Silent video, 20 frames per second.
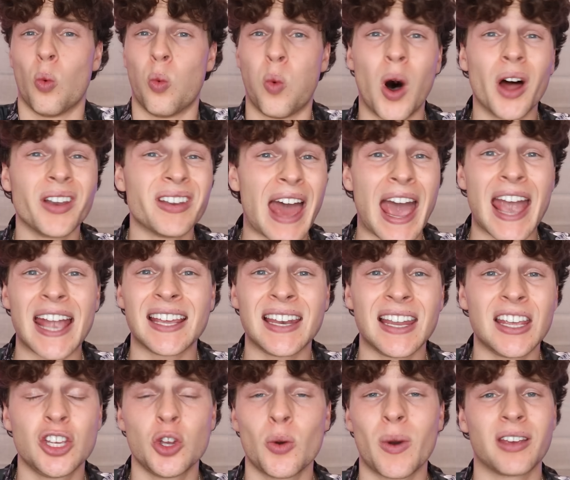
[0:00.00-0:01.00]

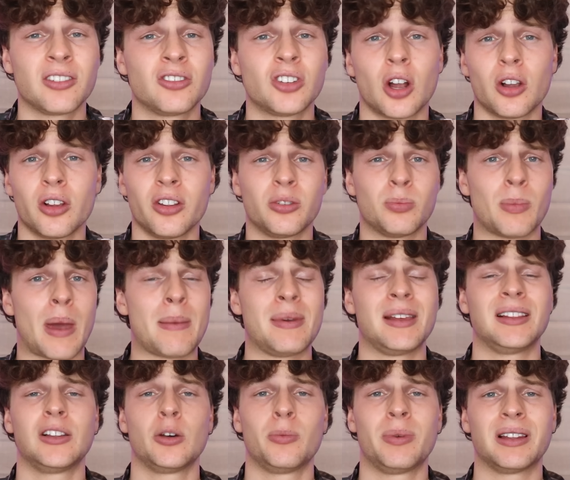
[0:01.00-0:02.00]
$180,
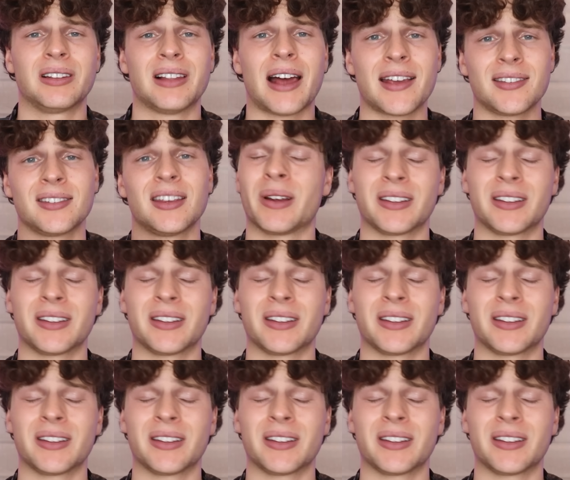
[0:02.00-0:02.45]
maybe a little bit less,